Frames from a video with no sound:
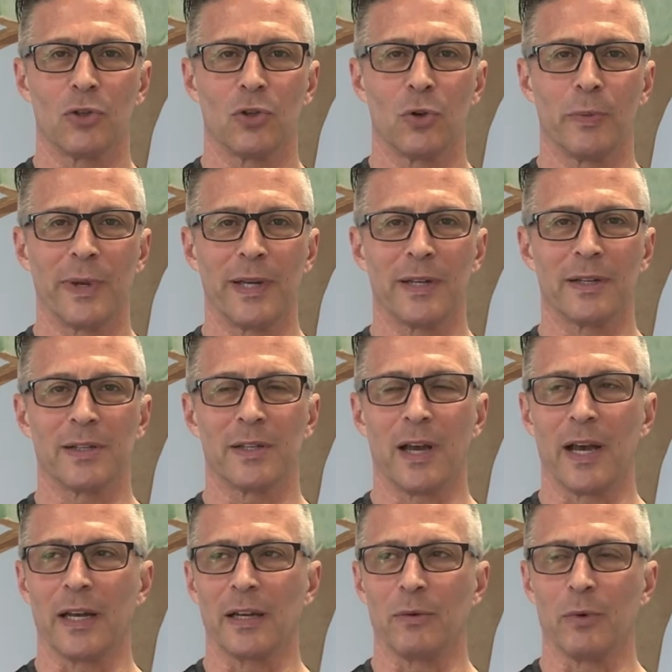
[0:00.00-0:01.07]
to be
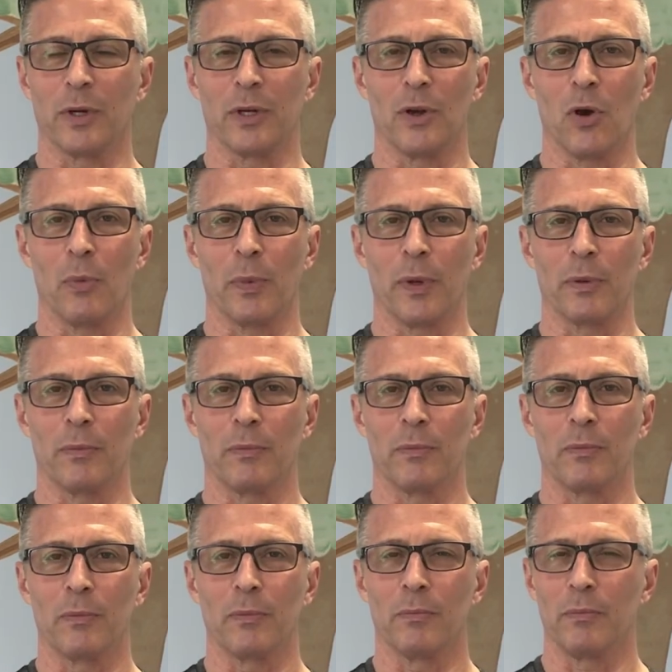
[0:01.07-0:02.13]
decided when to open.
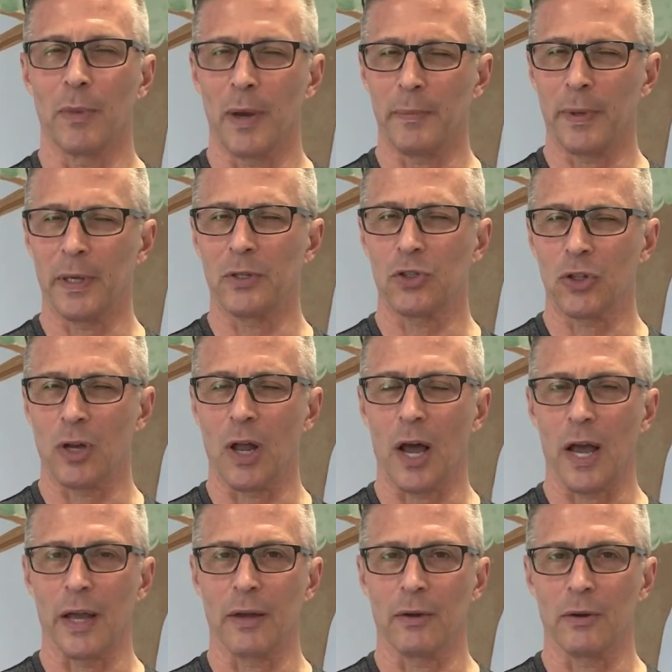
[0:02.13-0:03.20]
Might be in
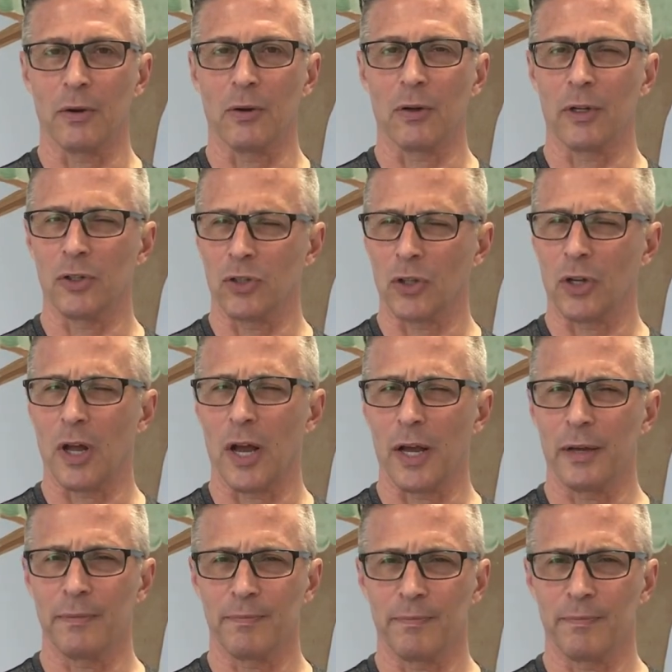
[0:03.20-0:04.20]
July, early July.